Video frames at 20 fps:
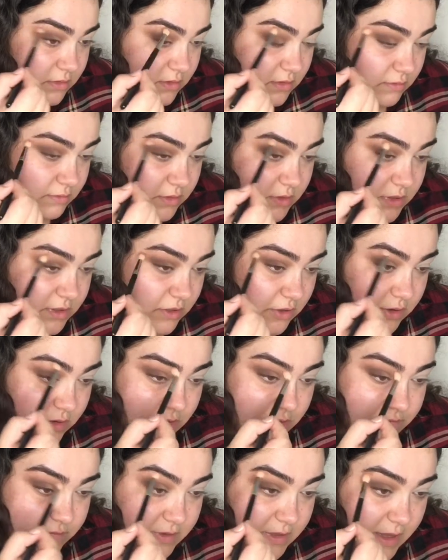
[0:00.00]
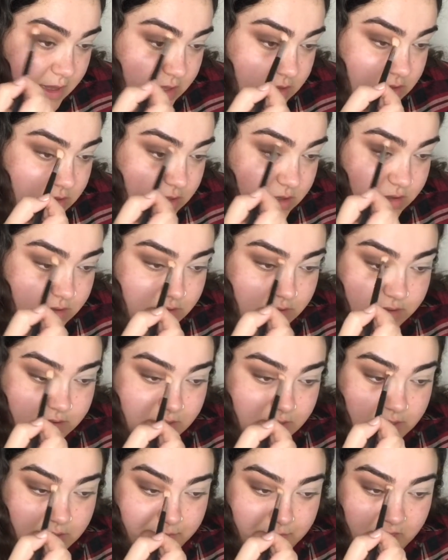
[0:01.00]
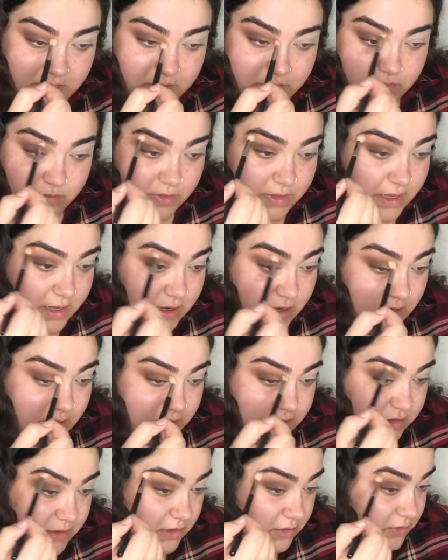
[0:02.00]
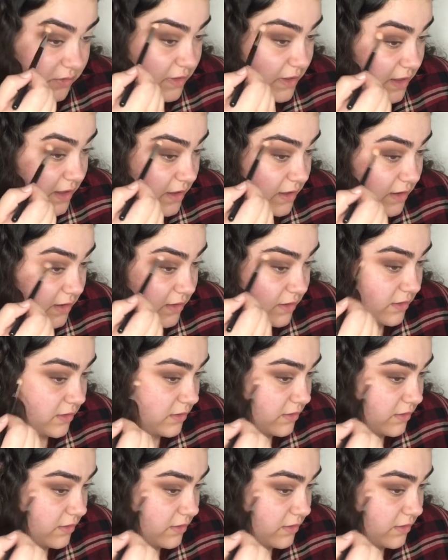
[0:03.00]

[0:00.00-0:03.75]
So I'm just going over the edges just to make sure that is still there.